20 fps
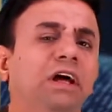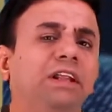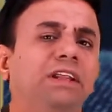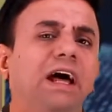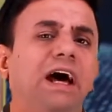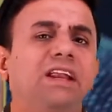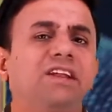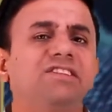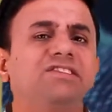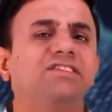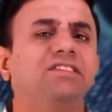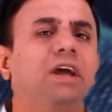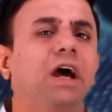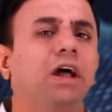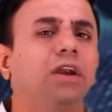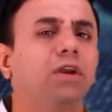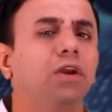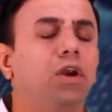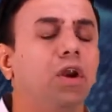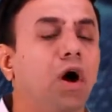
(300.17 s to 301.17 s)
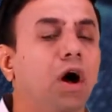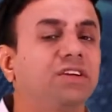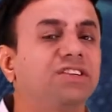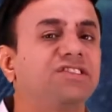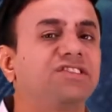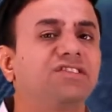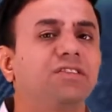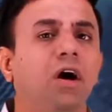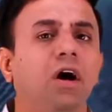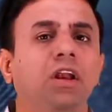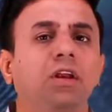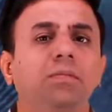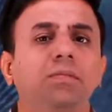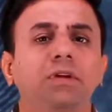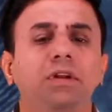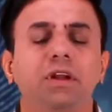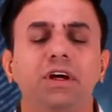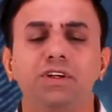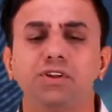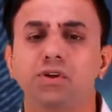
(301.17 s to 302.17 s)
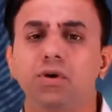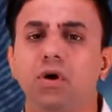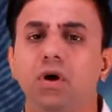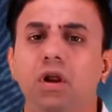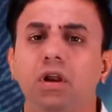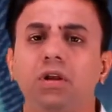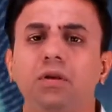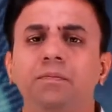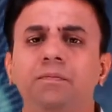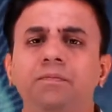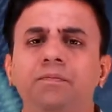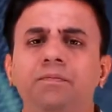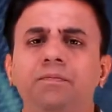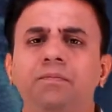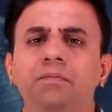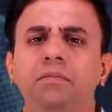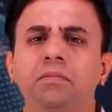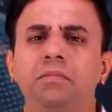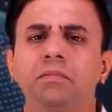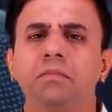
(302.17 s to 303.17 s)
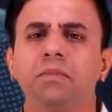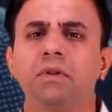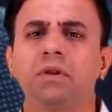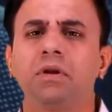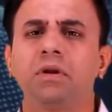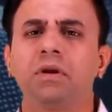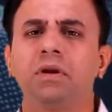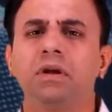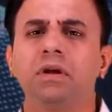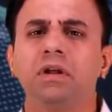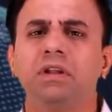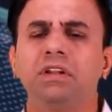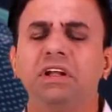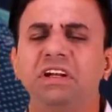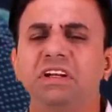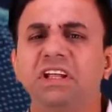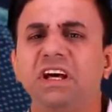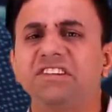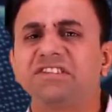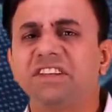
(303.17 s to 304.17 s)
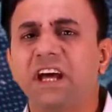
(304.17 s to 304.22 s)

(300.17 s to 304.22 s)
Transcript: that is, they are not soluble at all. then does